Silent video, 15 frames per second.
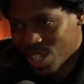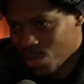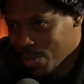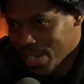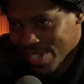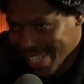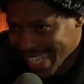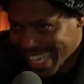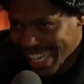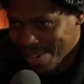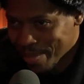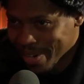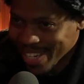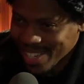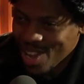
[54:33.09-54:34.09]
It's been
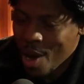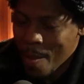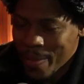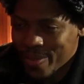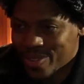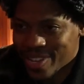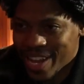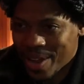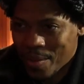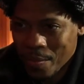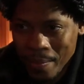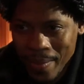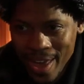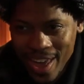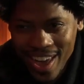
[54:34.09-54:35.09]
seen. But it's almost like,
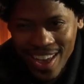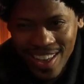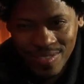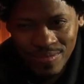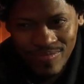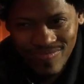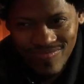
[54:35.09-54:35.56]
man,